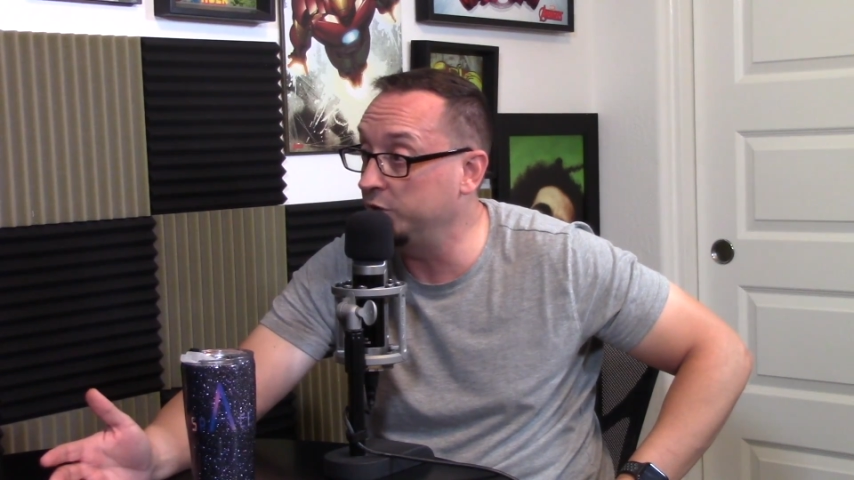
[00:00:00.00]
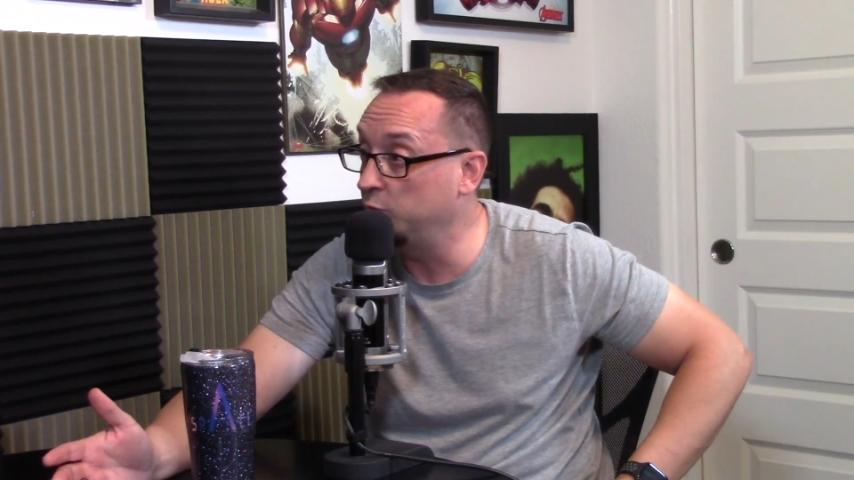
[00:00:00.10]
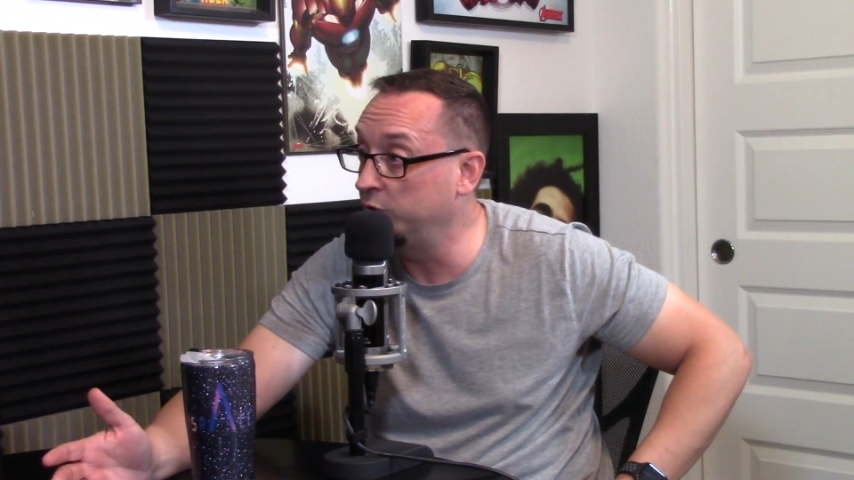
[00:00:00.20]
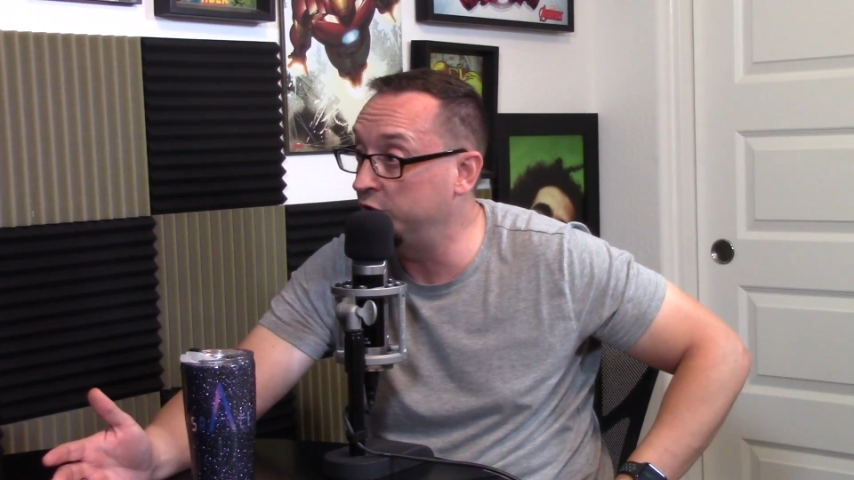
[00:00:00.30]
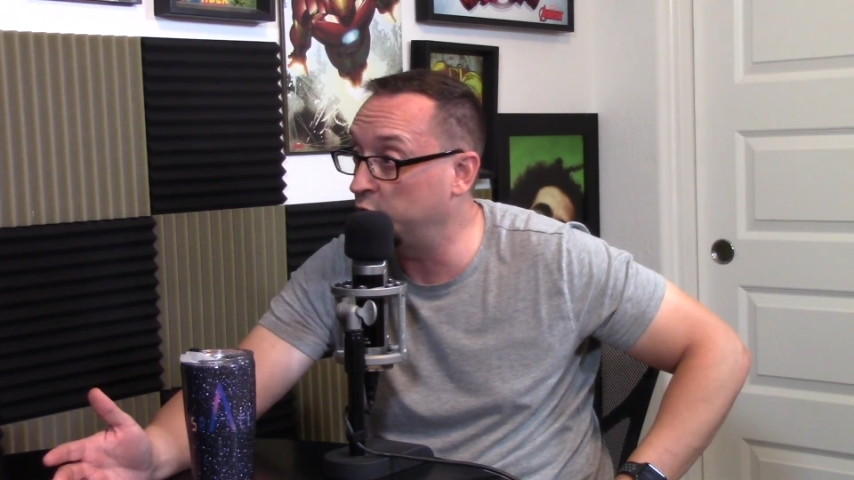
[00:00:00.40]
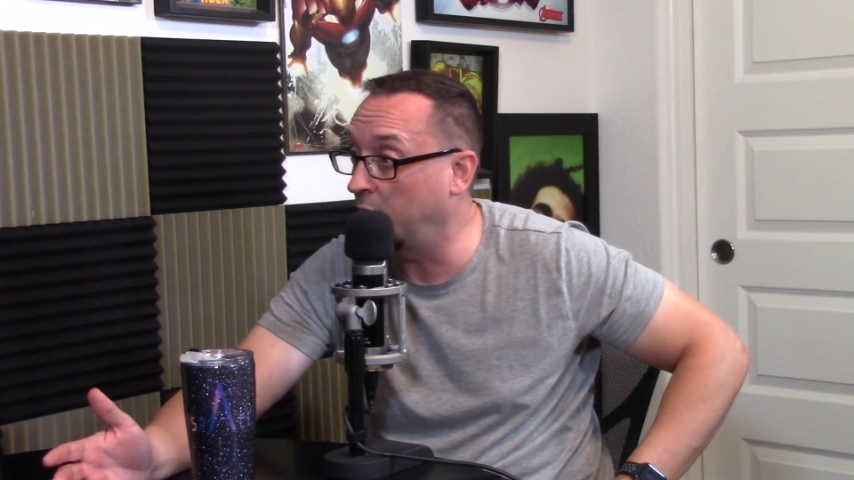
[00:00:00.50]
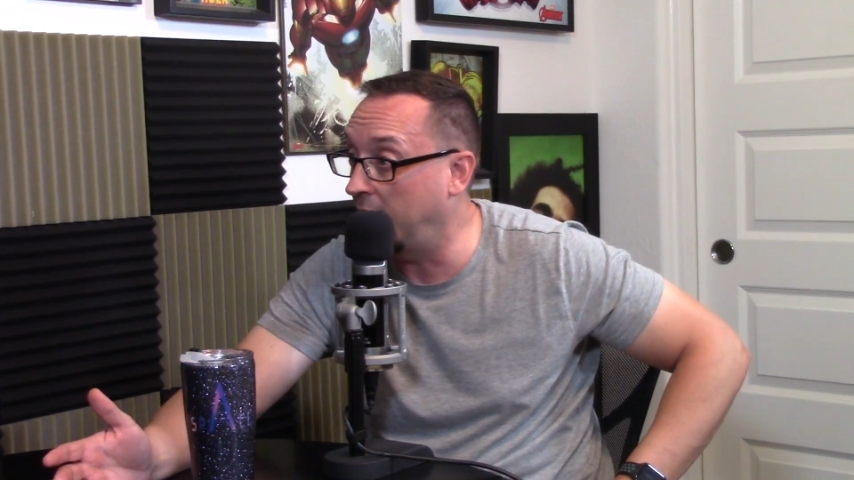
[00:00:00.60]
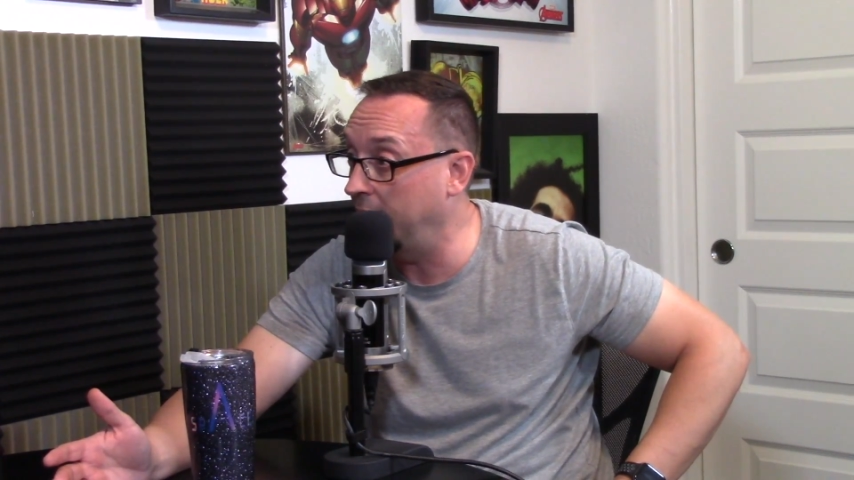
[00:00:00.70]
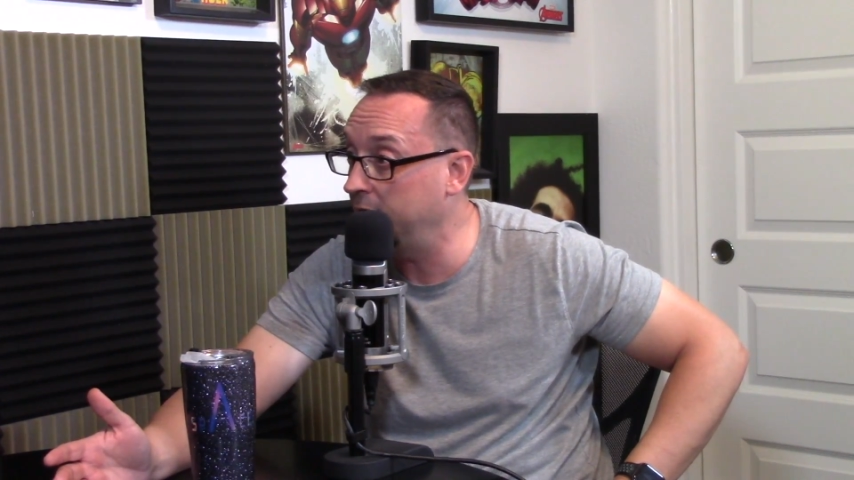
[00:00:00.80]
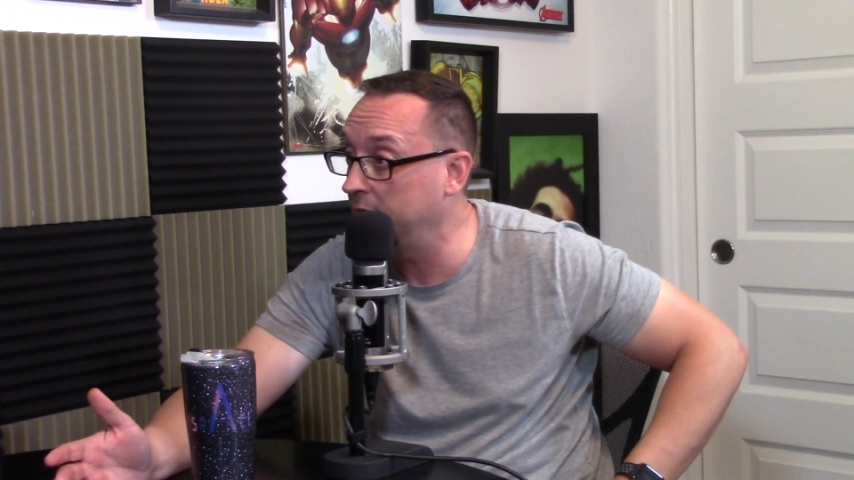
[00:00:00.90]
We
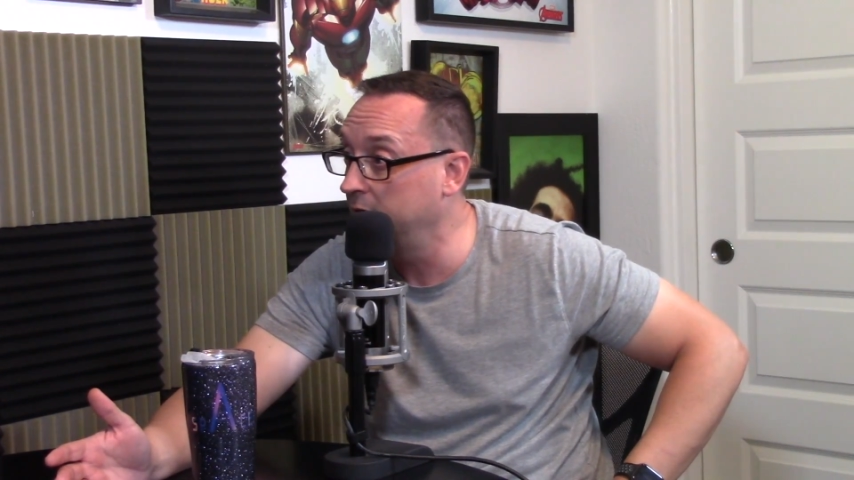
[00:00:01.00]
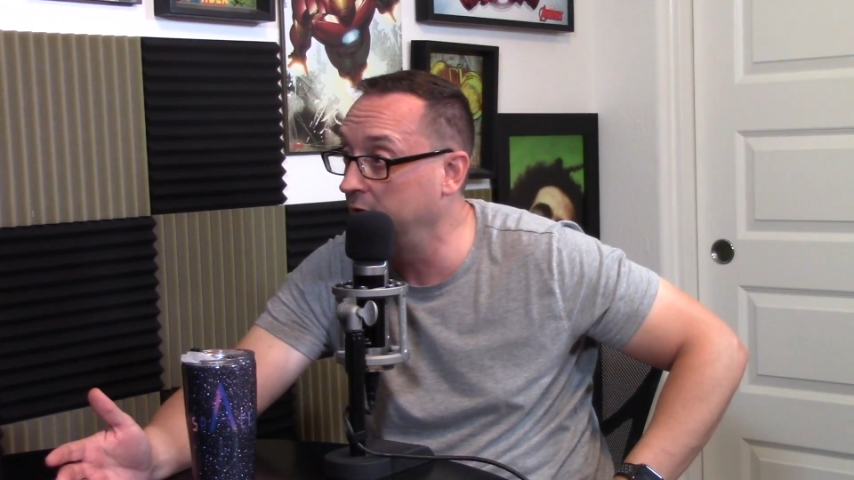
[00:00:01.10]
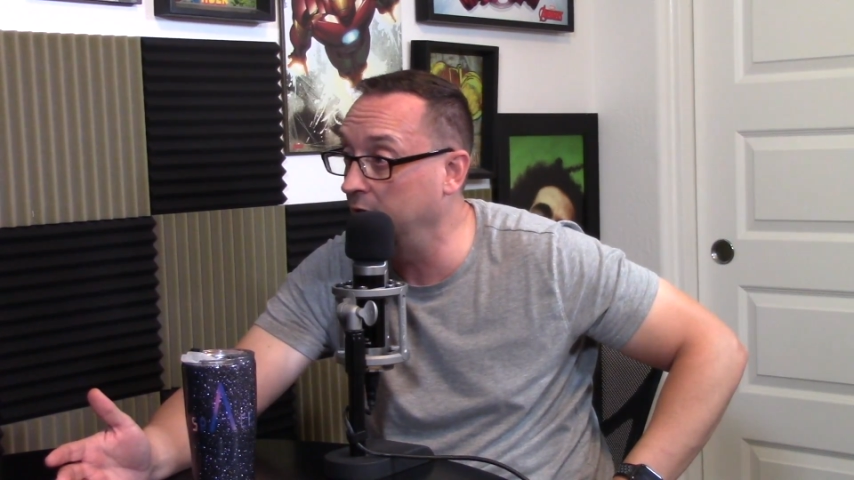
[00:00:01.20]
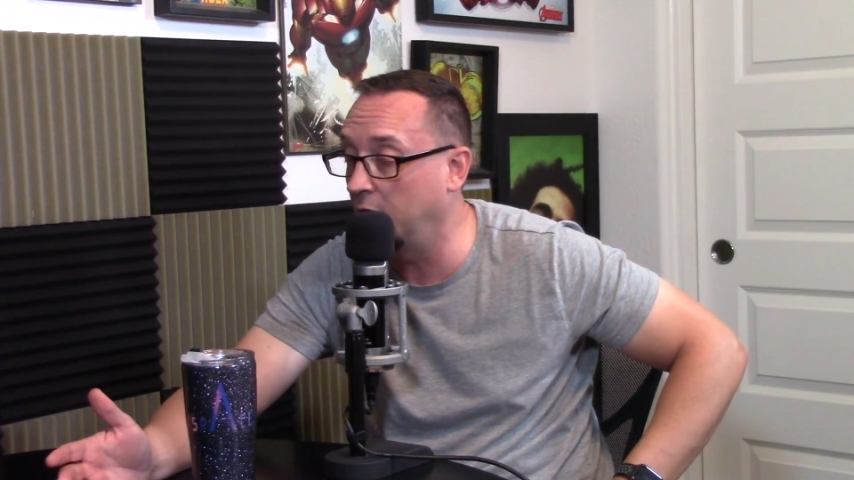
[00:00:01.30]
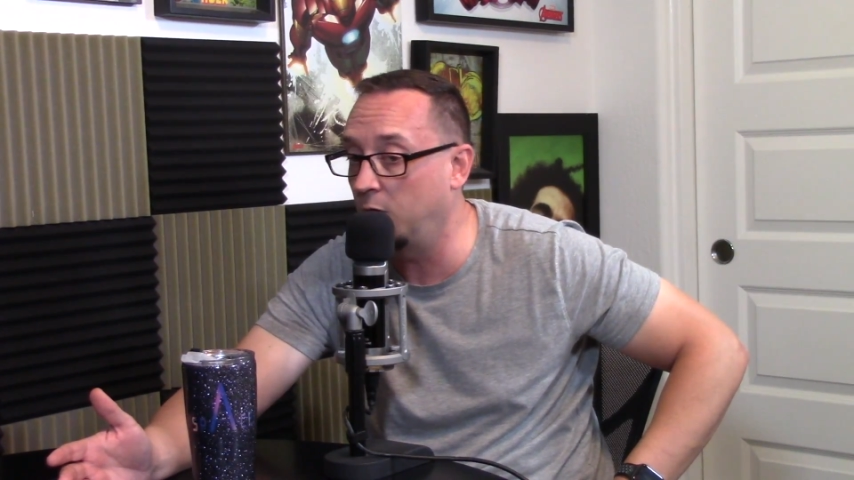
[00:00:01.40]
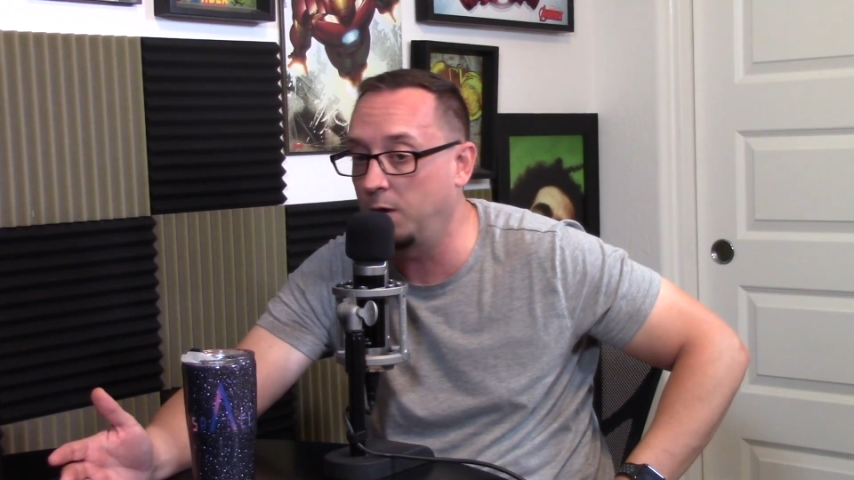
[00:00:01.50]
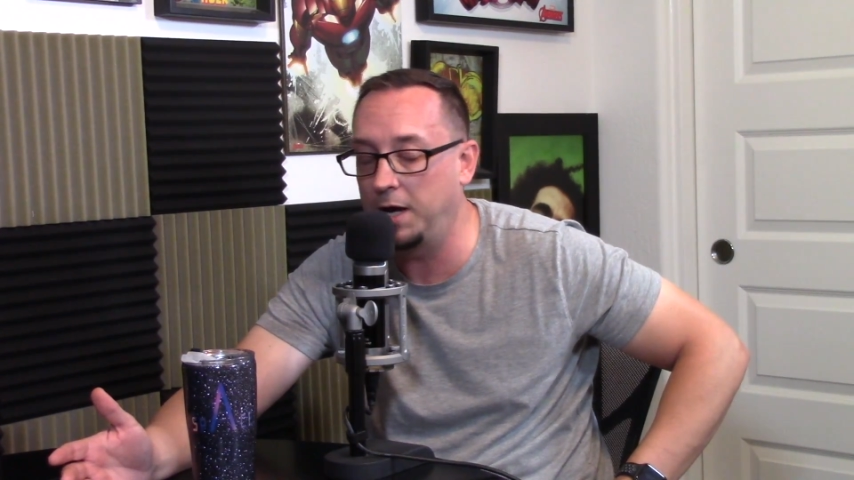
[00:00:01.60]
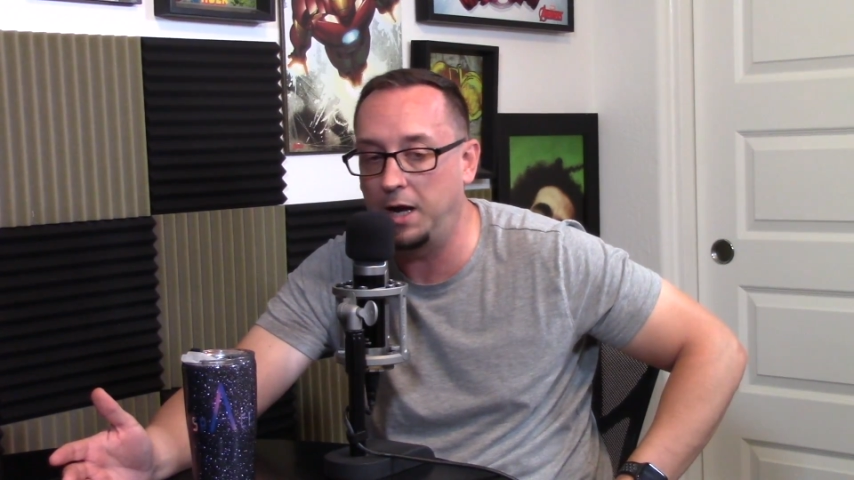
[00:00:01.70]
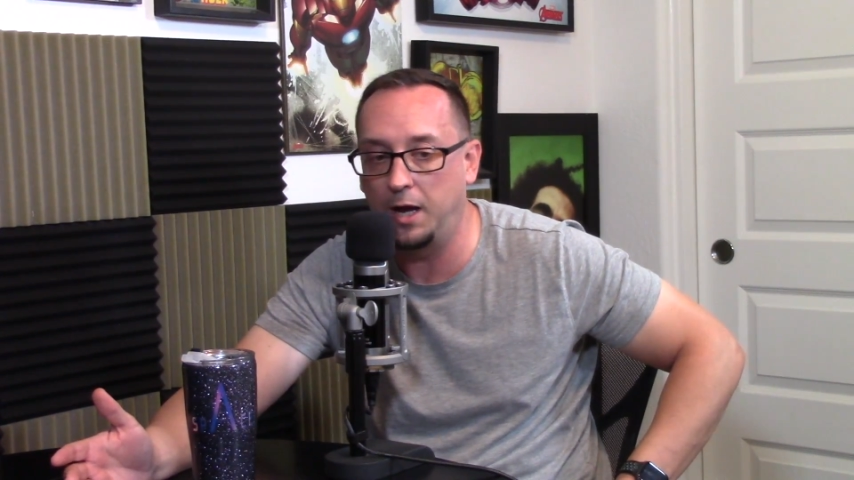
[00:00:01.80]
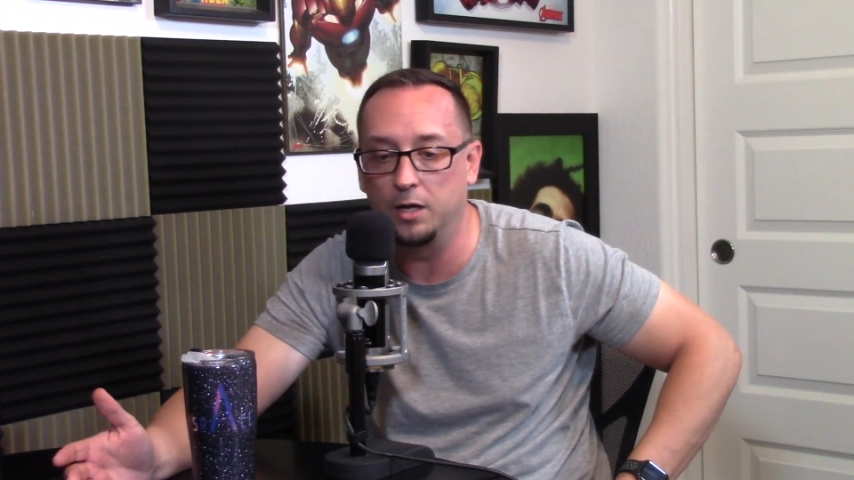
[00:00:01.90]
tried, you know,
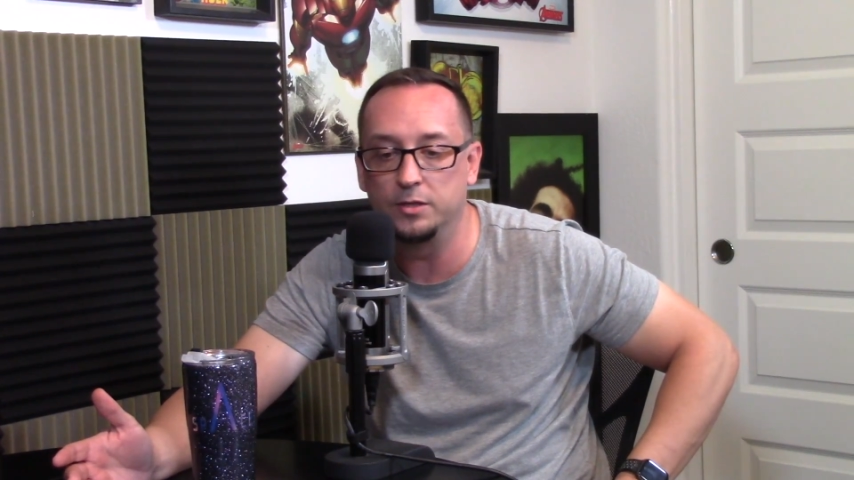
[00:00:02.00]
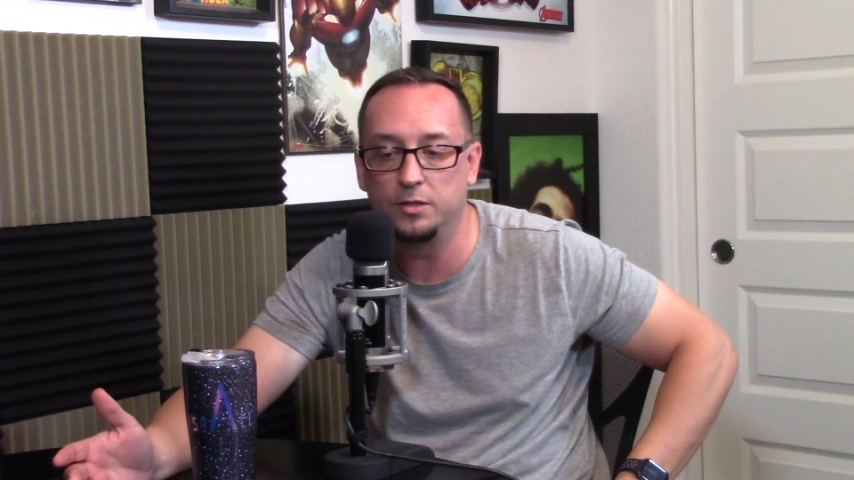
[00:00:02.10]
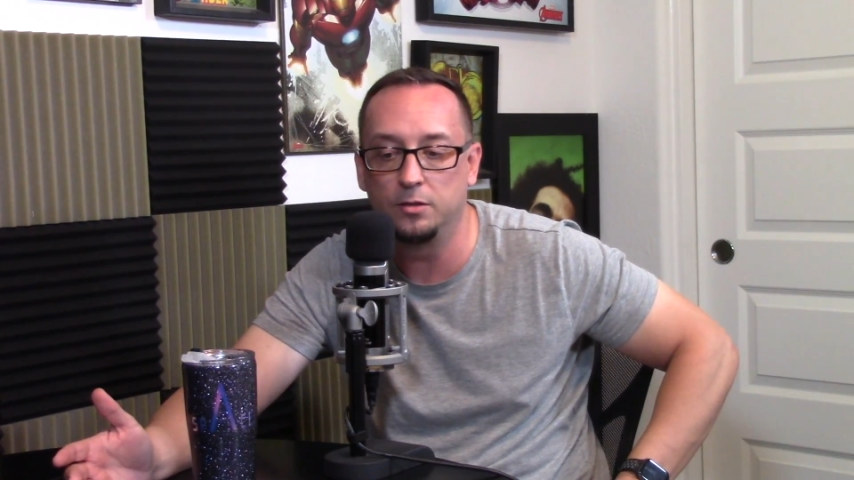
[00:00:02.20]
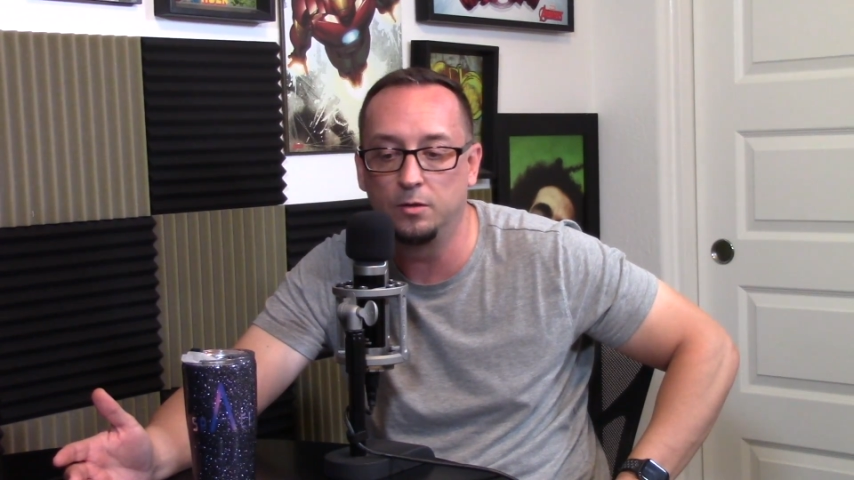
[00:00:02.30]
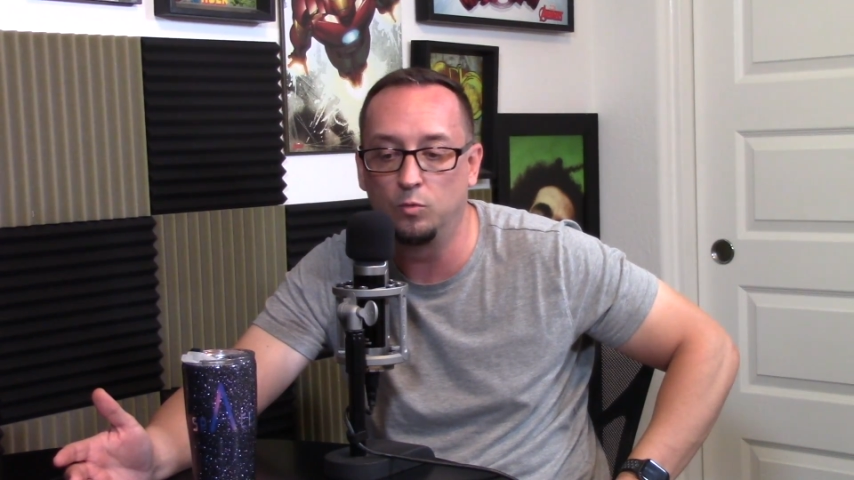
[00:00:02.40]
and